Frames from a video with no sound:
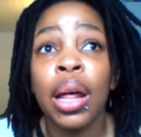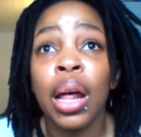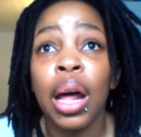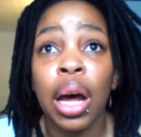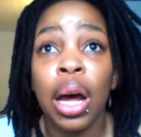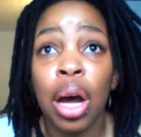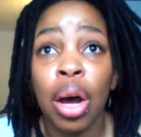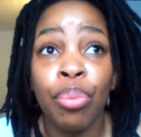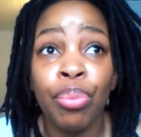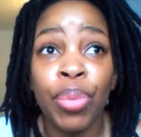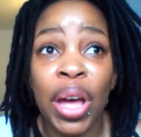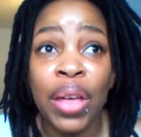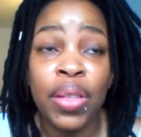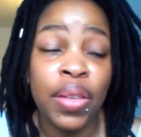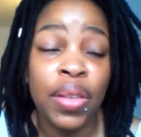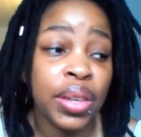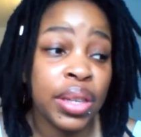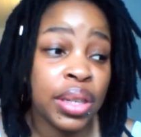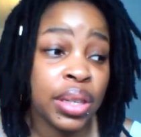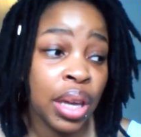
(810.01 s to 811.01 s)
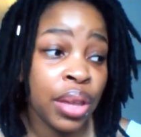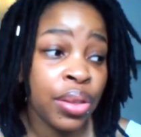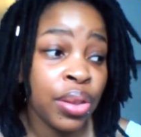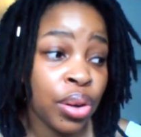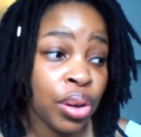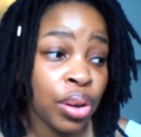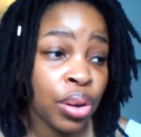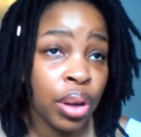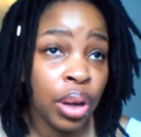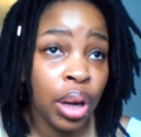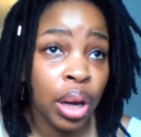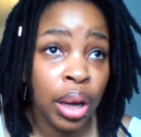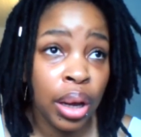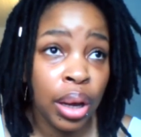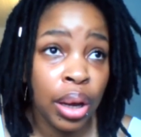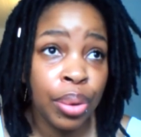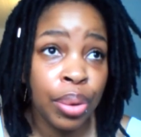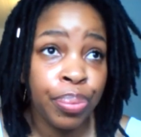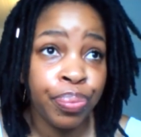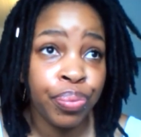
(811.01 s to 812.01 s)
um, and then there's another
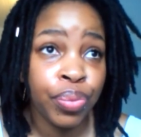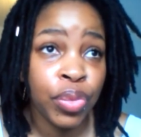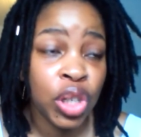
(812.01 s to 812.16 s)
um,